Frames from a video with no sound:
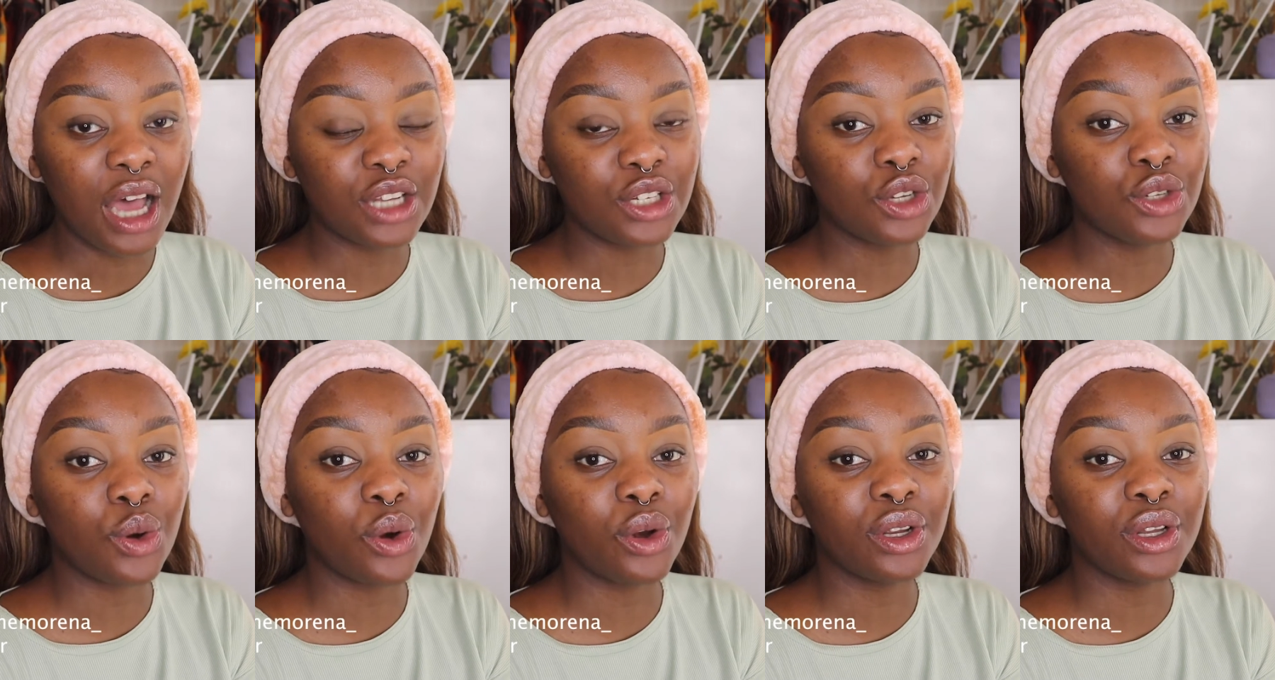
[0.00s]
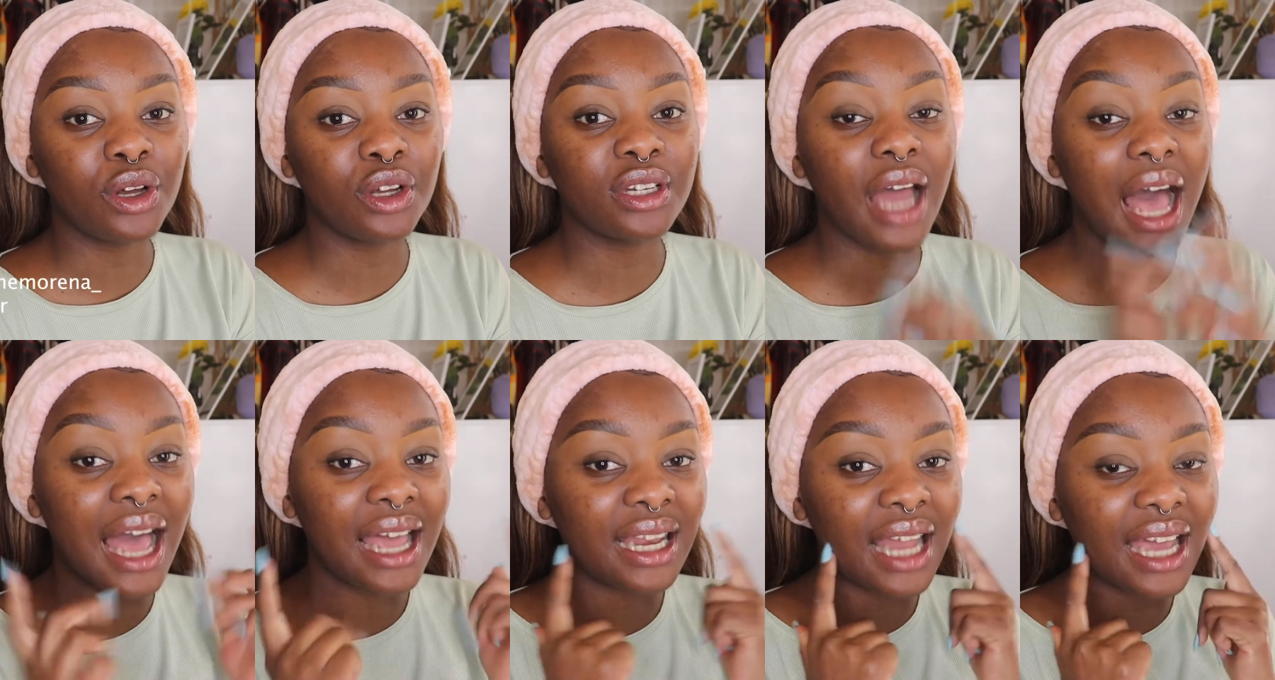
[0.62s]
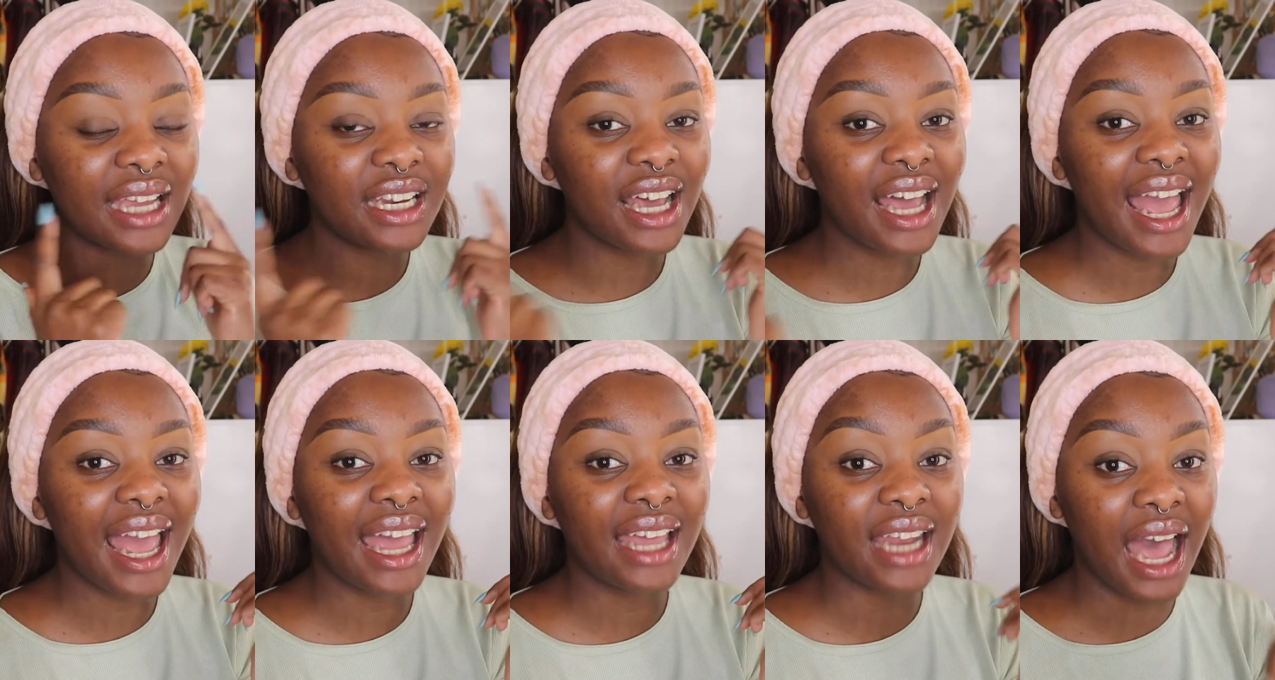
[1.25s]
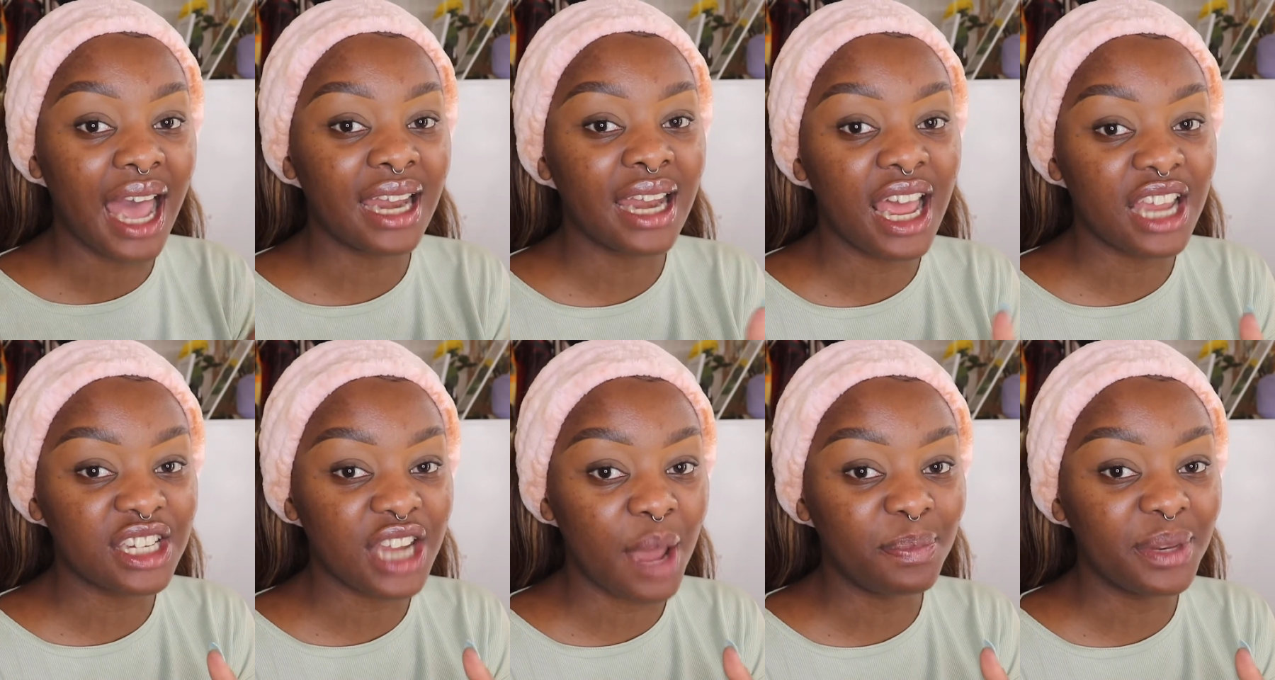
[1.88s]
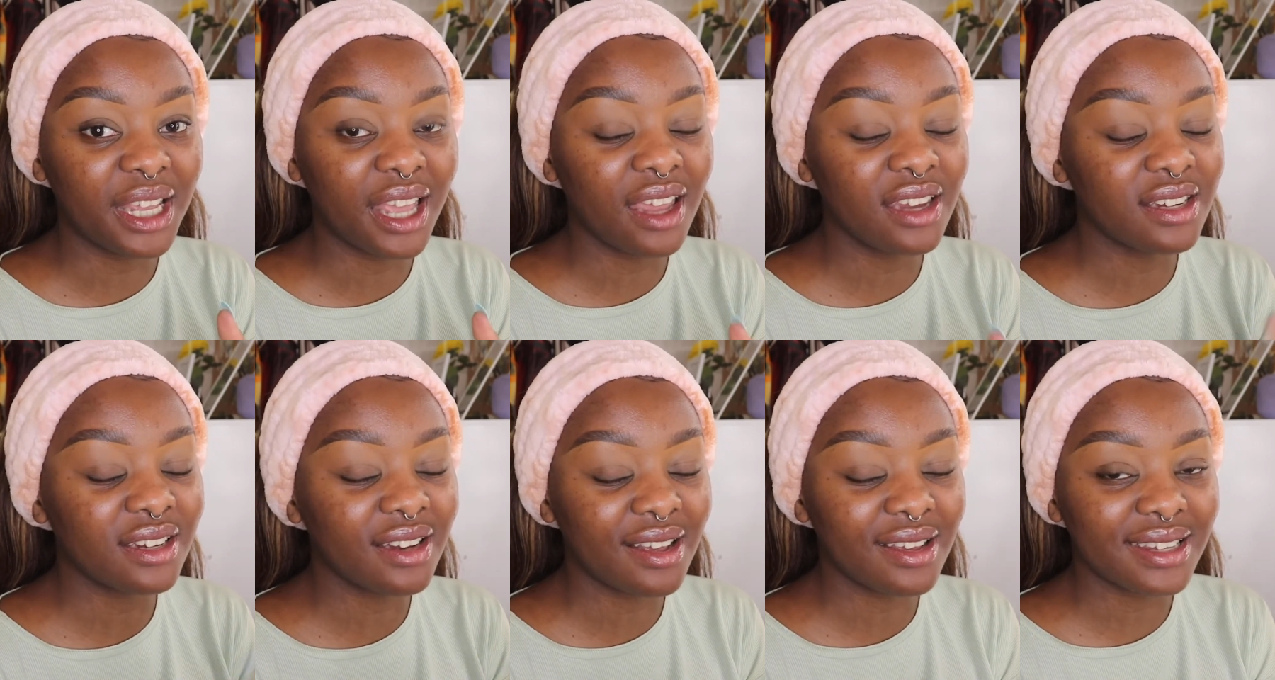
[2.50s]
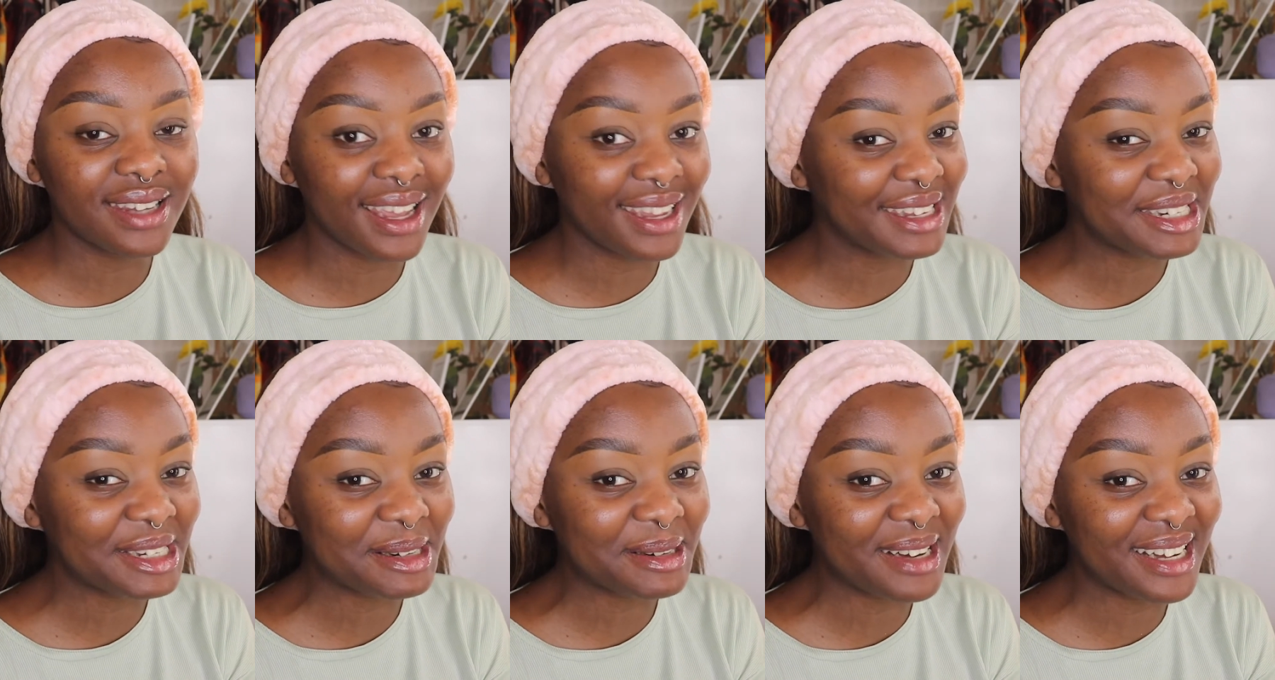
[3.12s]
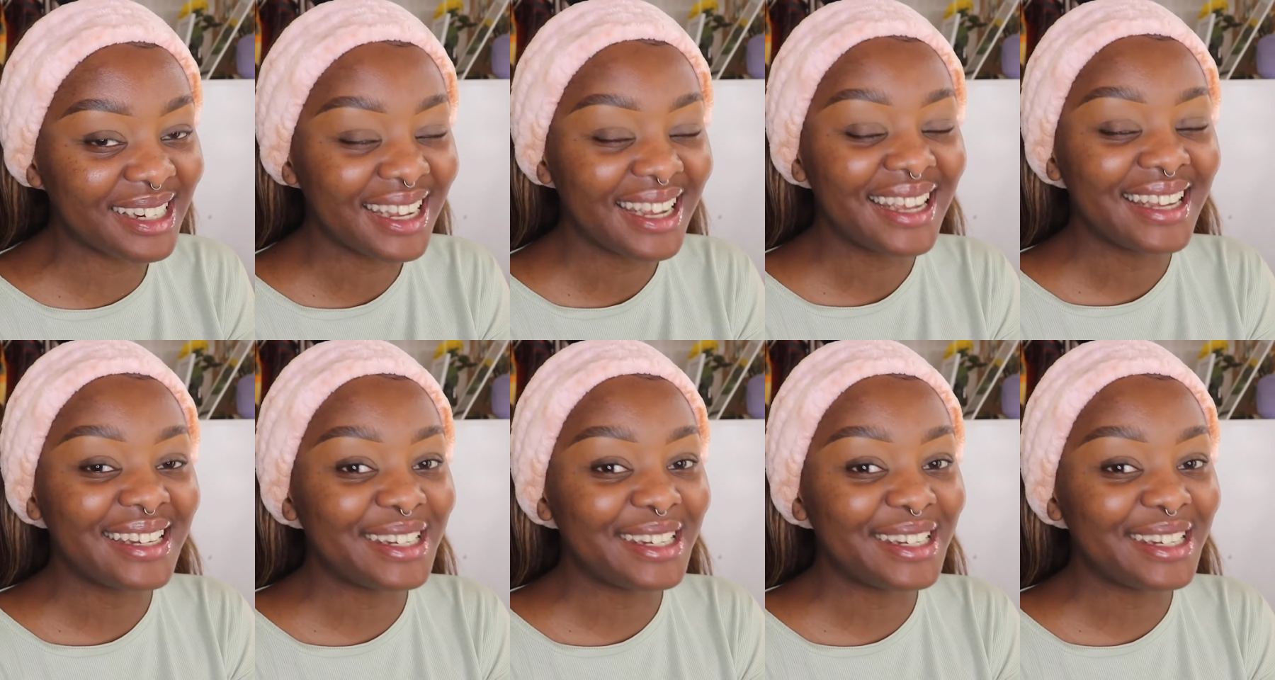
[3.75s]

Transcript: a tutorial on eyeliner and eyelash application, I was like, you know what?